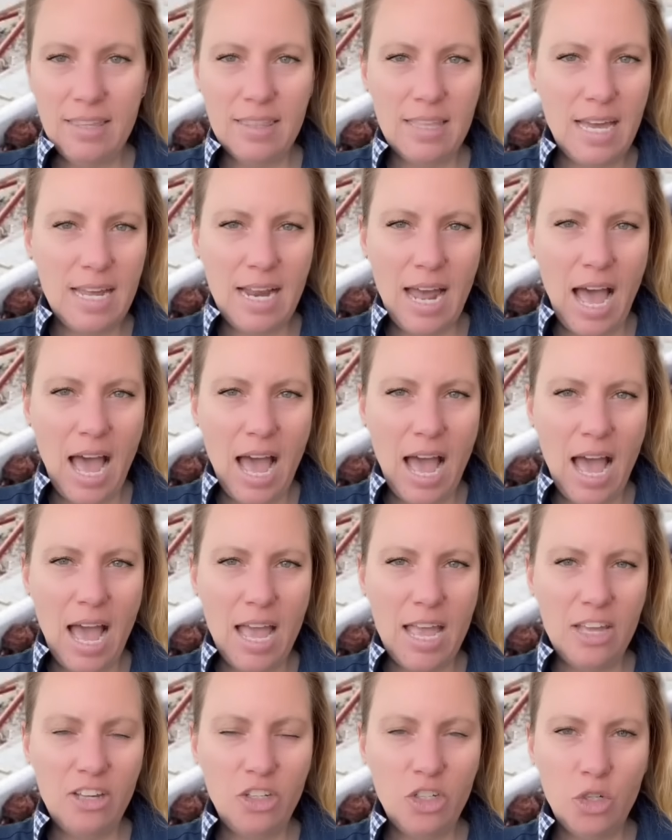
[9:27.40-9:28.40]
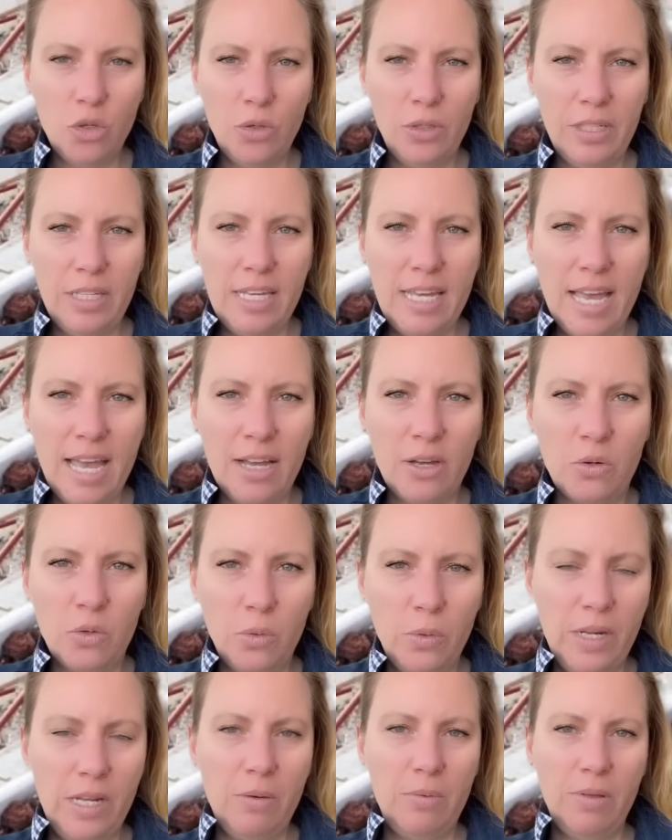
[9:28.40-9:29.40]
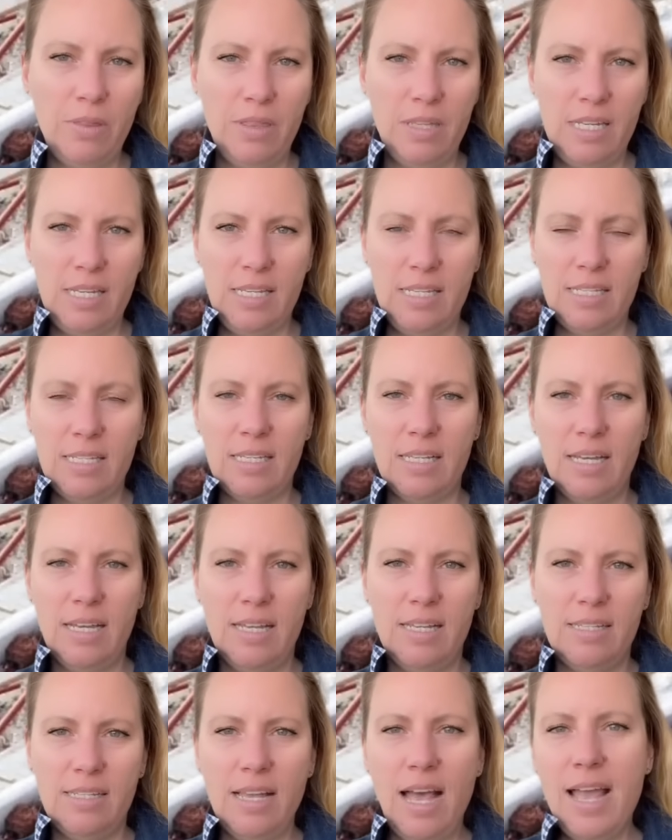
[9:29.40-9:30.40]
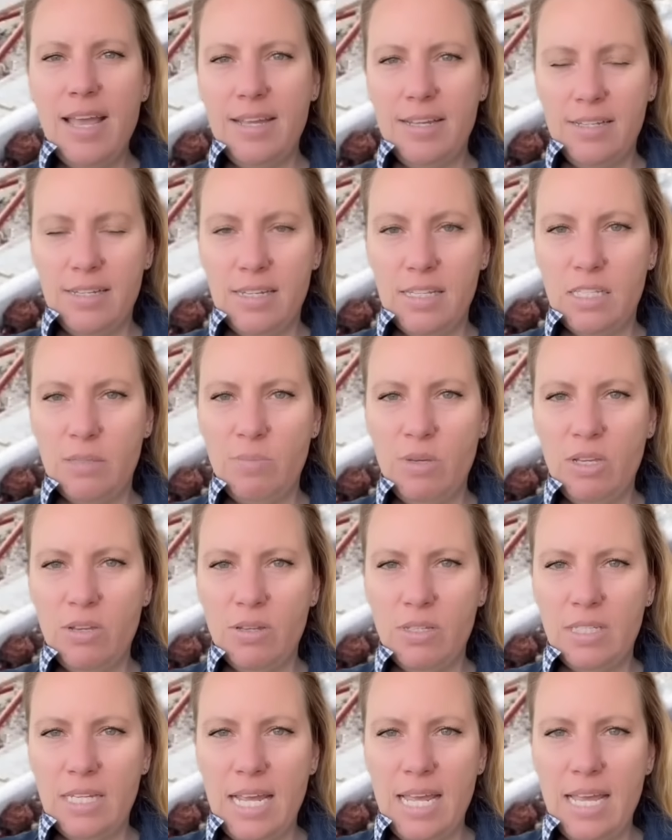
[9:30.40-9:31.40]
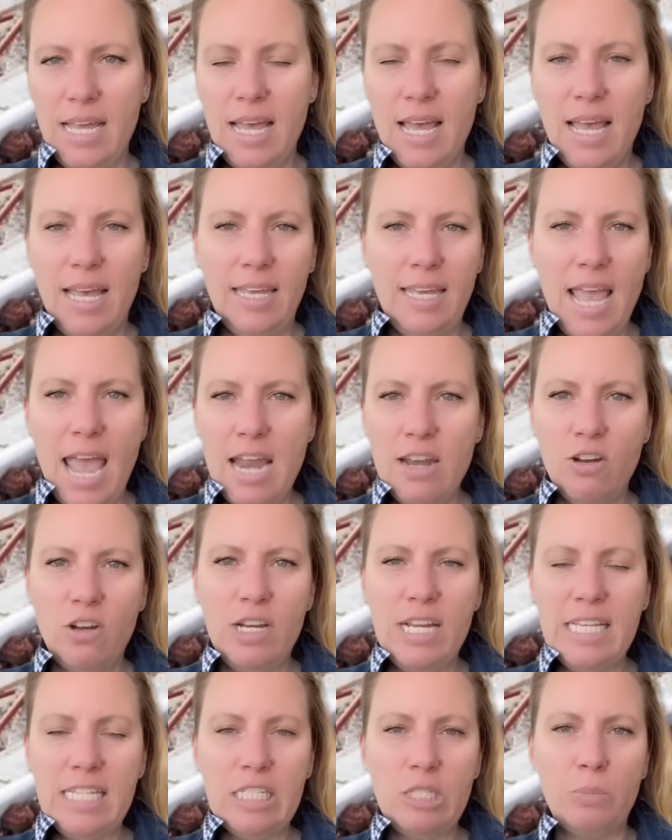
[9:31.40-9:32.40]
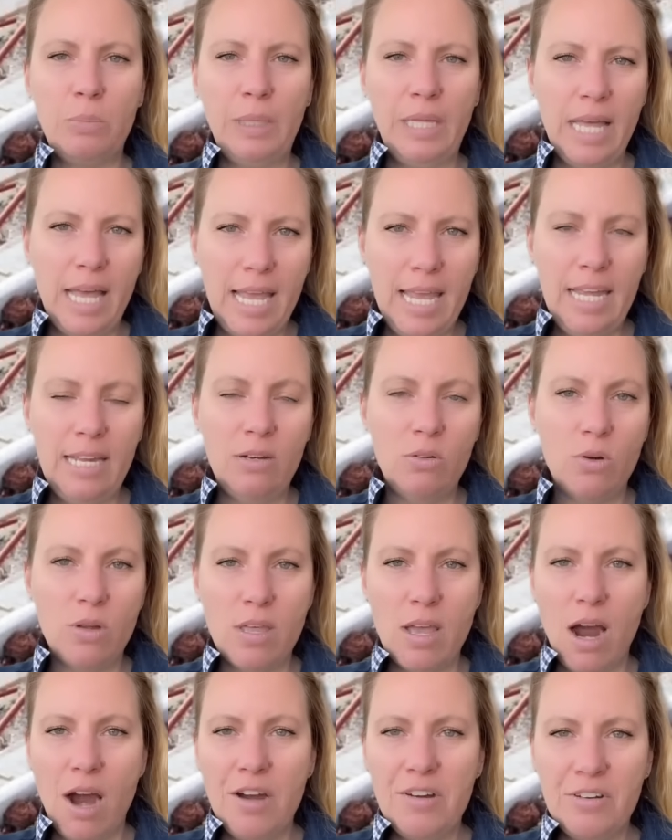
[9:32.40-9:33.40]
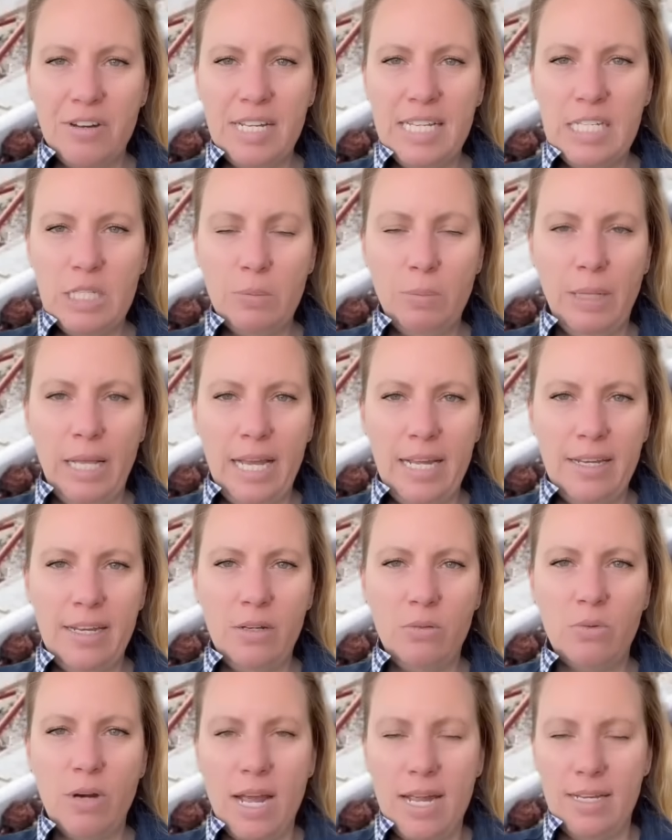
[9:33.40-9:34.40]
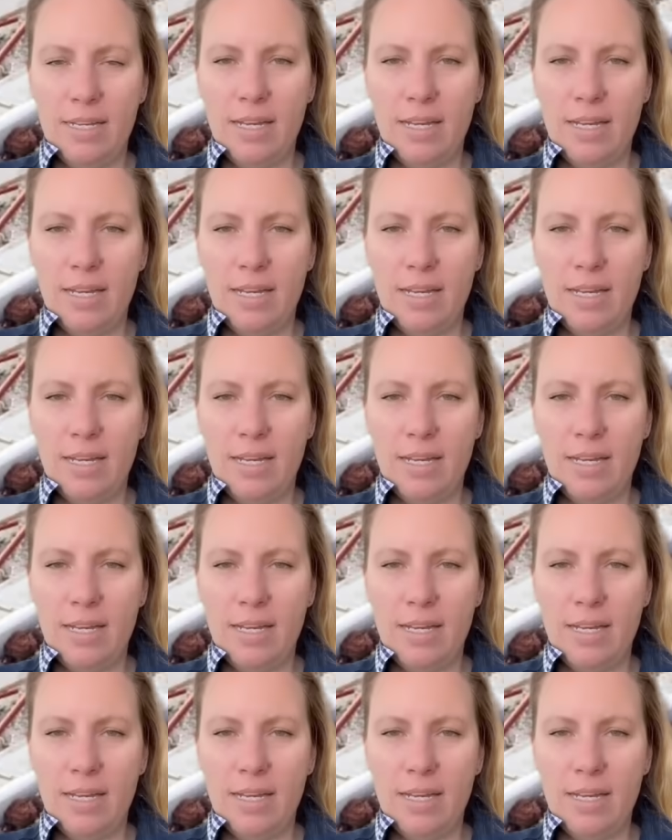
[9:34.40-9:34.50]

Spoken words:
that I surely agree with these scientists, because they cannot explain, or they are not explaining right